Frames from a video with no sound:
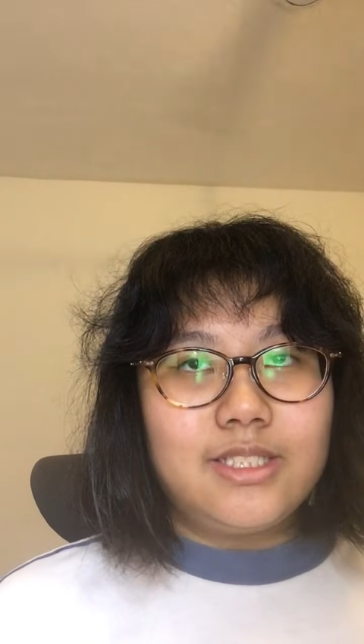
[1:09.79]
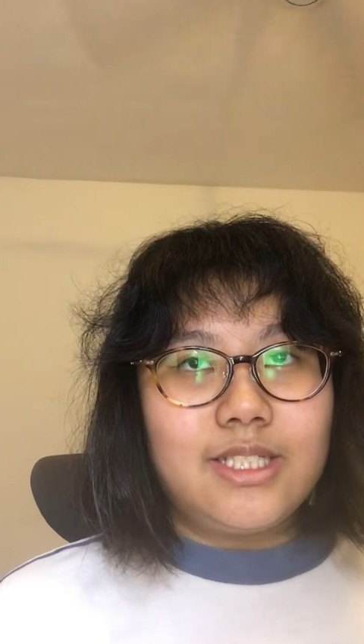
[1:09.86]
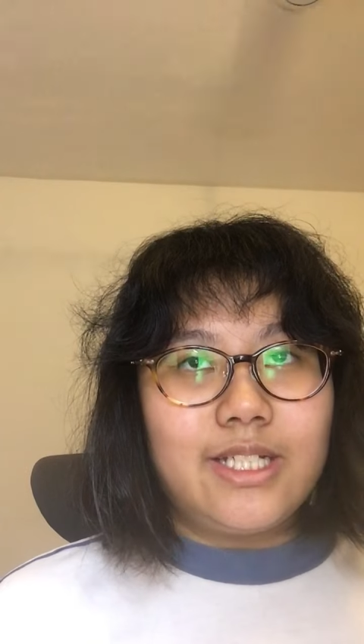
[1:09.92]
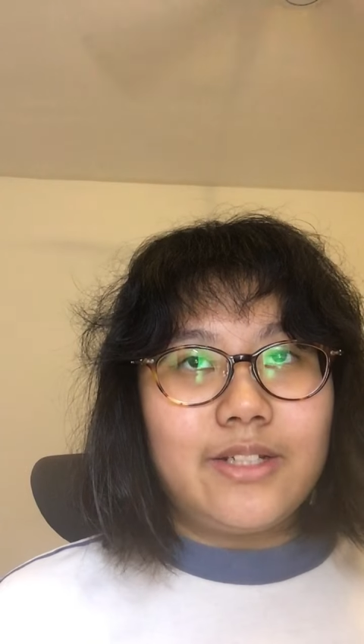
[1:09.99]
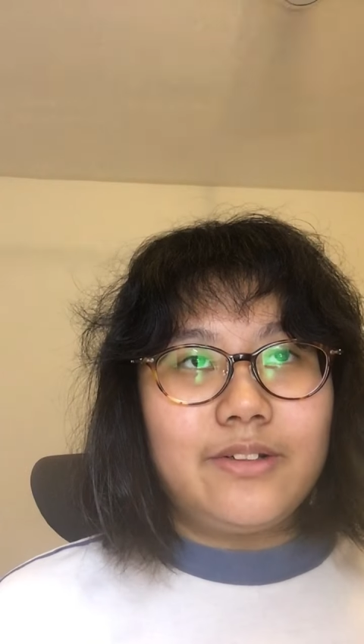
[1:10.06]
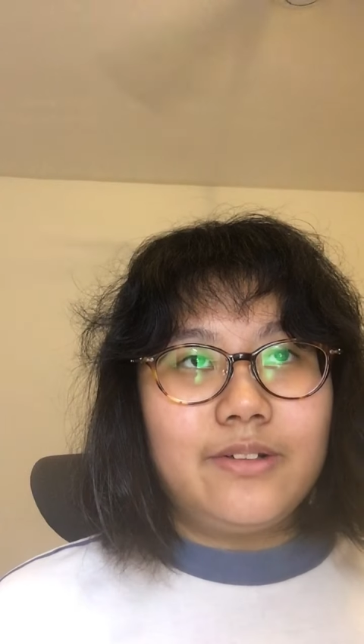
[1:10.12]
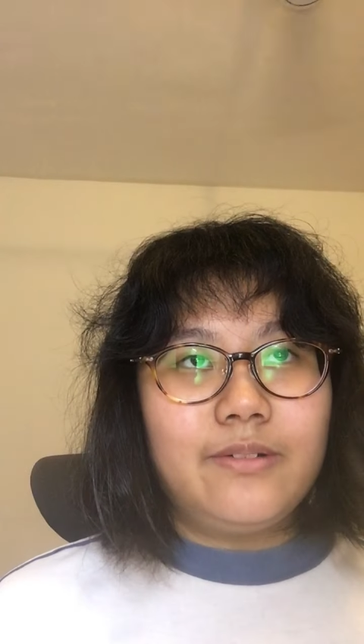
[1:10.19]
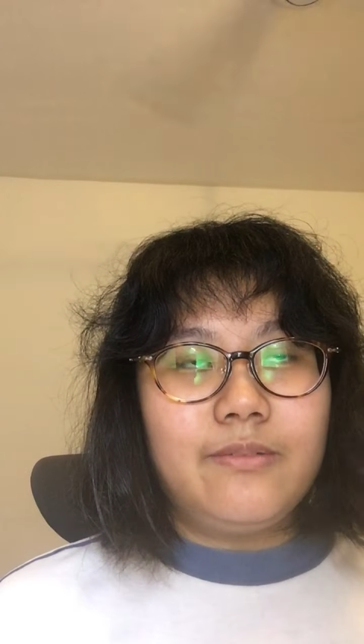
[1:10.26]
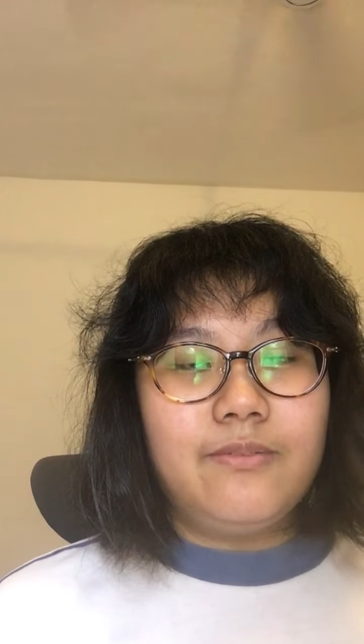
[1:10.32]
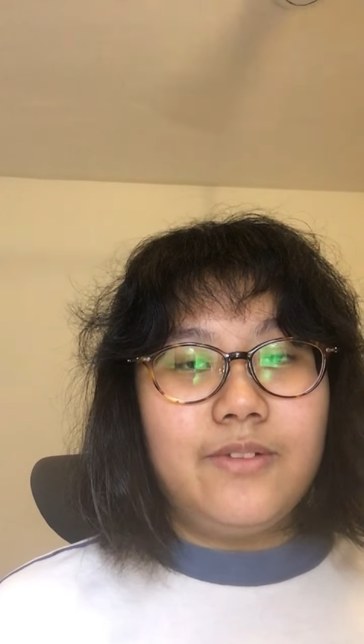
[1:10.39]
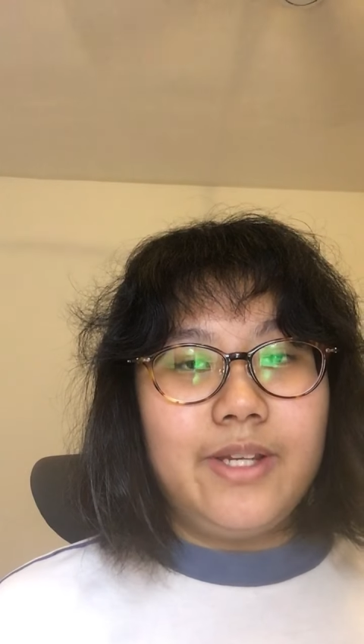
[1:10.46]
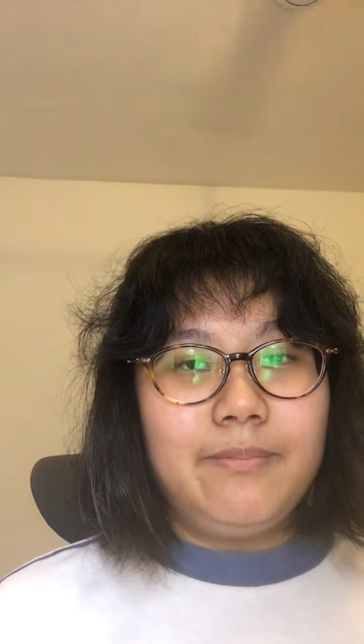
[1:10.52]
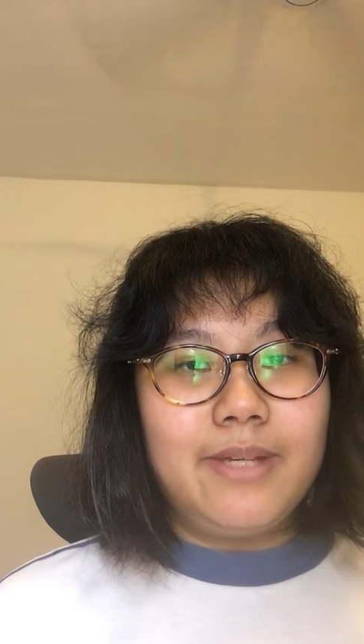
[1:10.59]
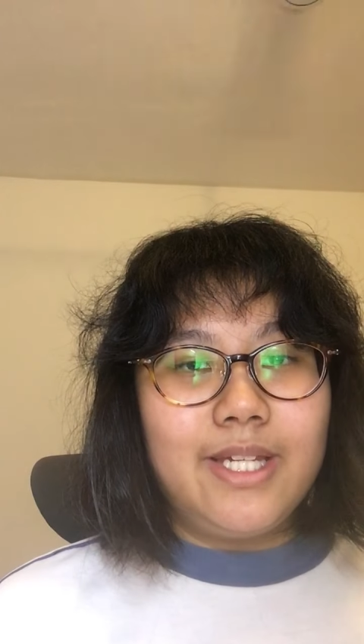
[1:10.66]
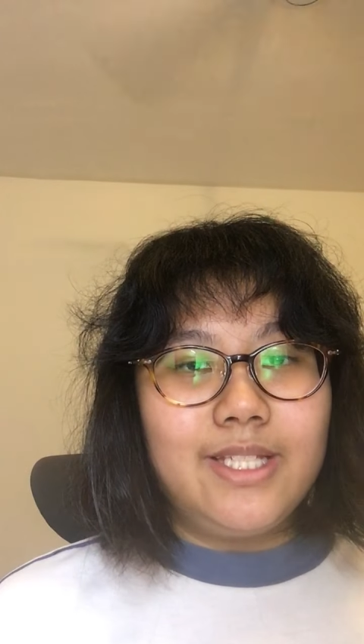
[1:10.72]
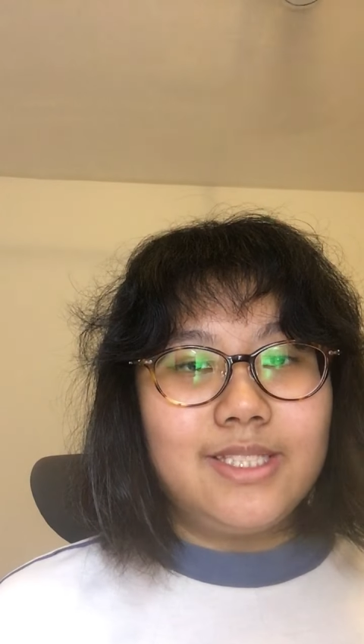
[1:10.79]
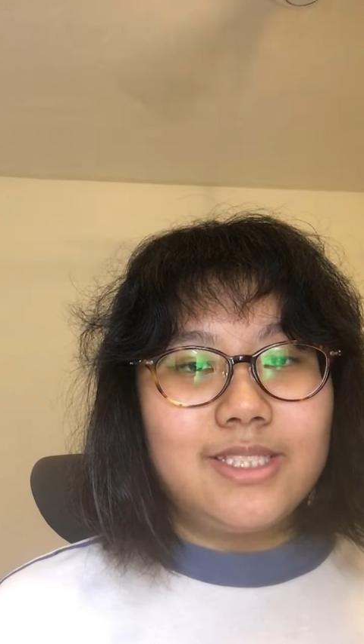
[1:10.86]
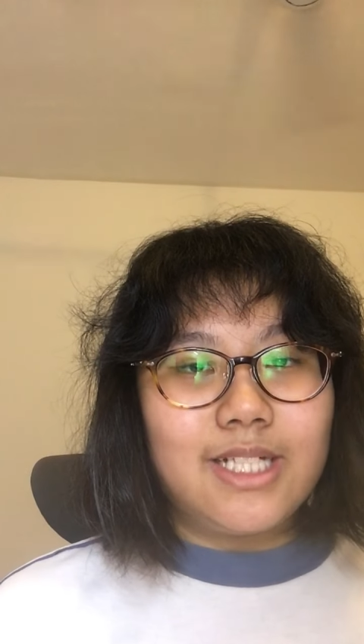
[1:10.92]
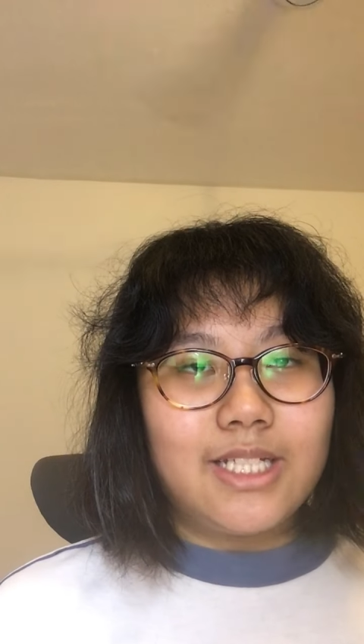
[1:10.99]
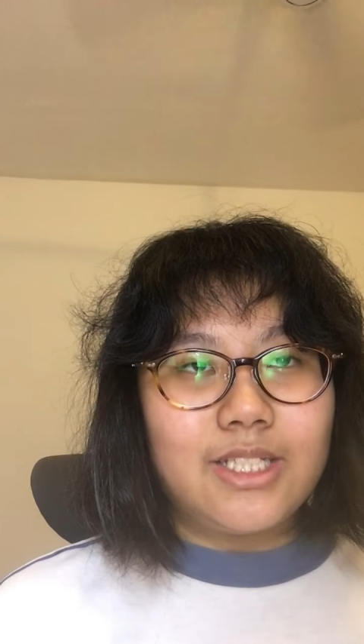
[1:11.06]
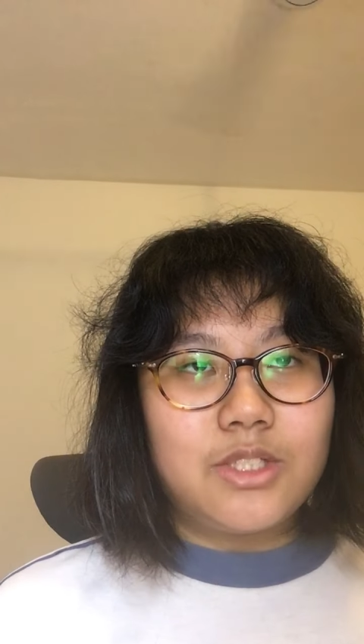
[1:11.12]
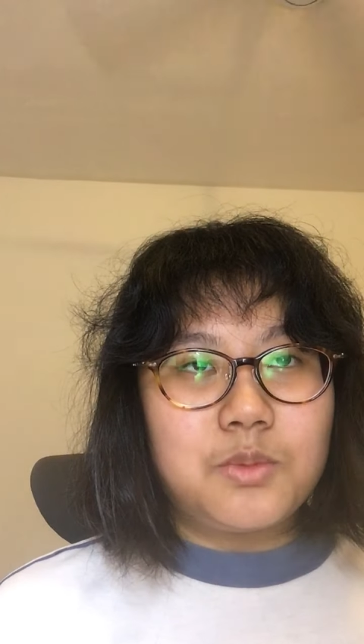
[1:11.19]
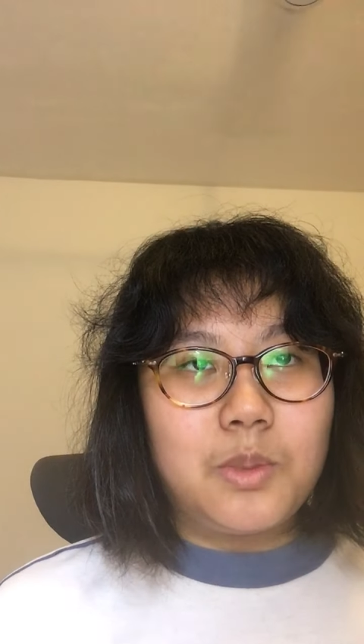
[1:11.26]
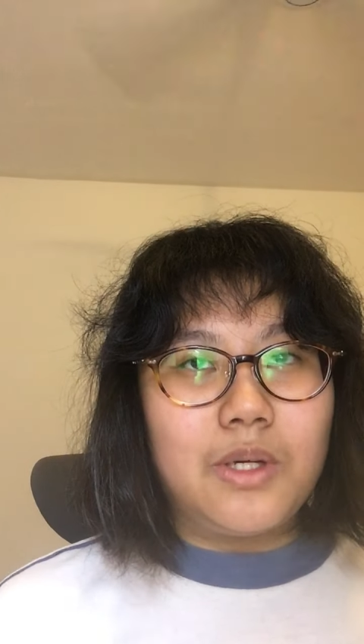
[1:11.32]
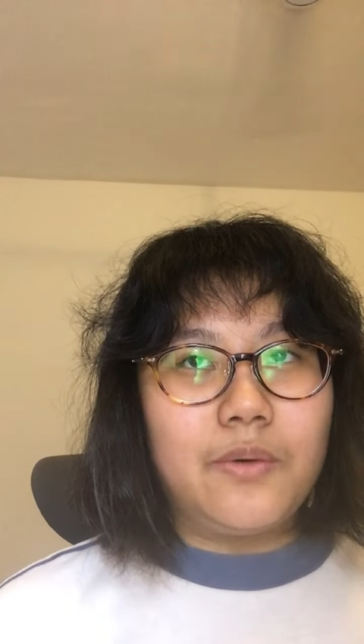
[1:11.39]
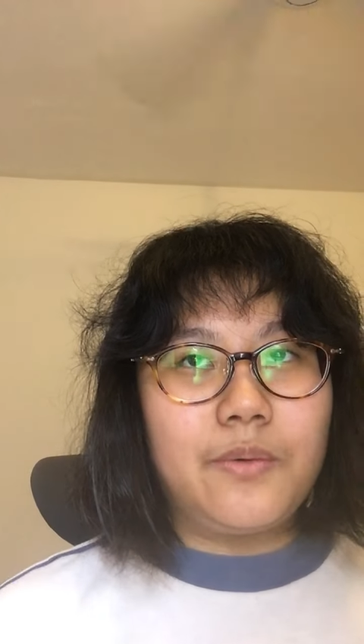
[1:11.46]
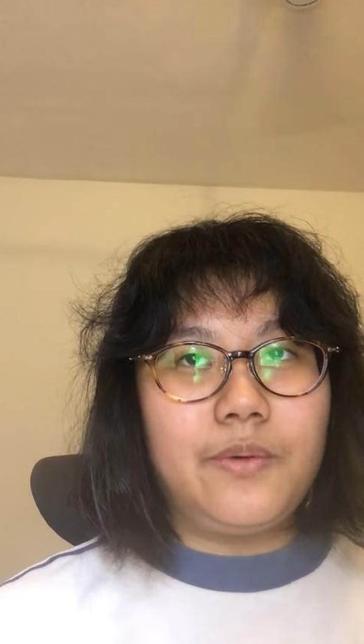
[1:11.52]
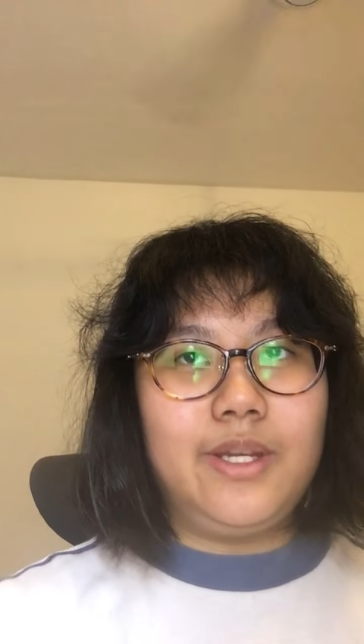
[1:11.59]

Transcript: that we may start the 12th